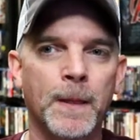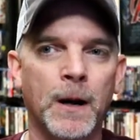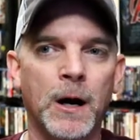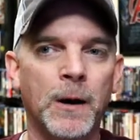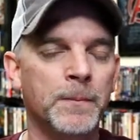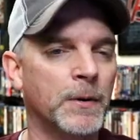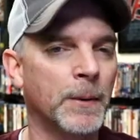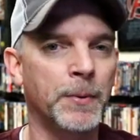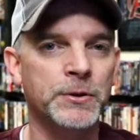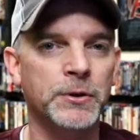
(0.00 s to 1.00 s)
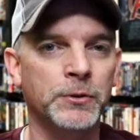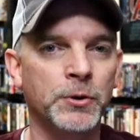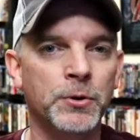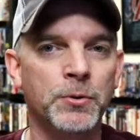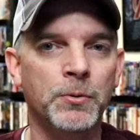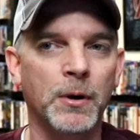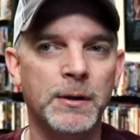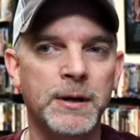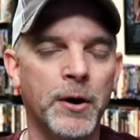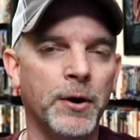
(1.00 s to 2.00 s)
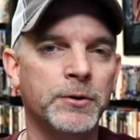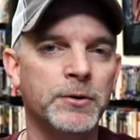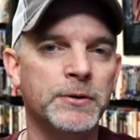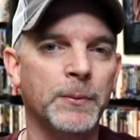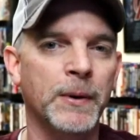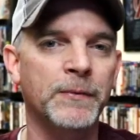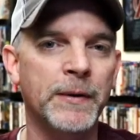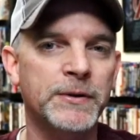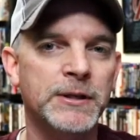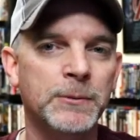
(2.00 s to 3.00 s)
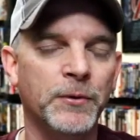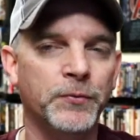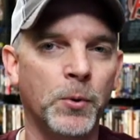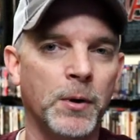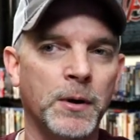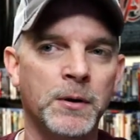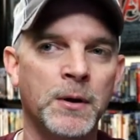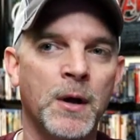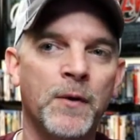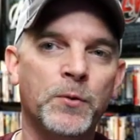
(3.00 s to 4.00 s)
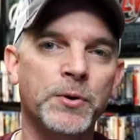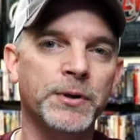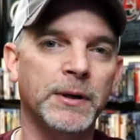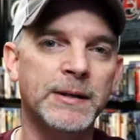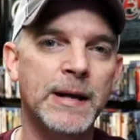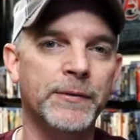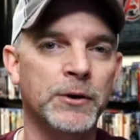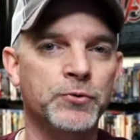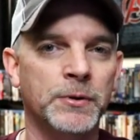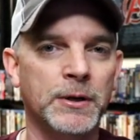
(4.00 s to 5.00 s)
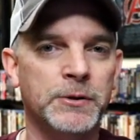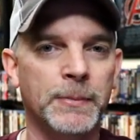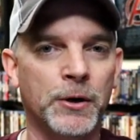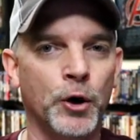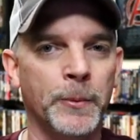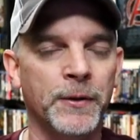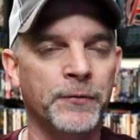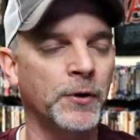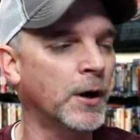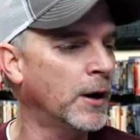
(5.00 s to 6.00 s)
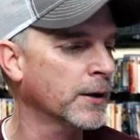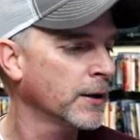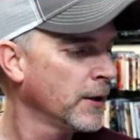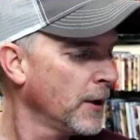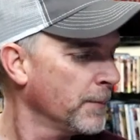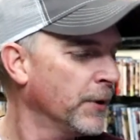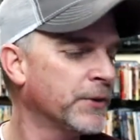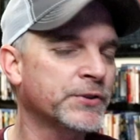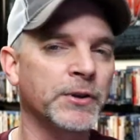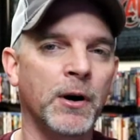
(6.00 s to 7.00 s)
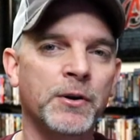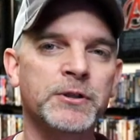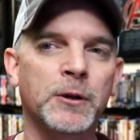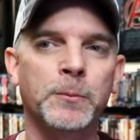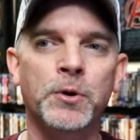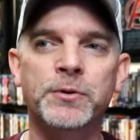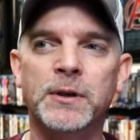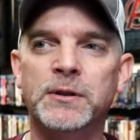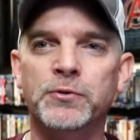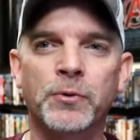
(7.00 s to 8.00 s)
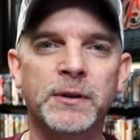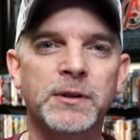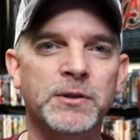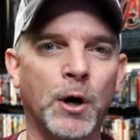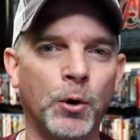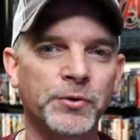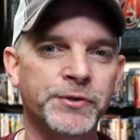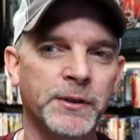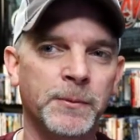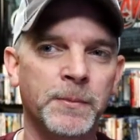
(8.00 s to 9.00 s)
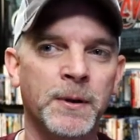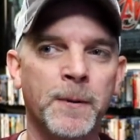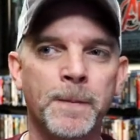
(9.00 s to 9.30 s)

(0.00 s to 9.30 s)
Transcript: um, a bunch of new characters that we've never seen before. Of course, it does have an introduction by Kermit the Frog, but the songs and the music is really just wholesome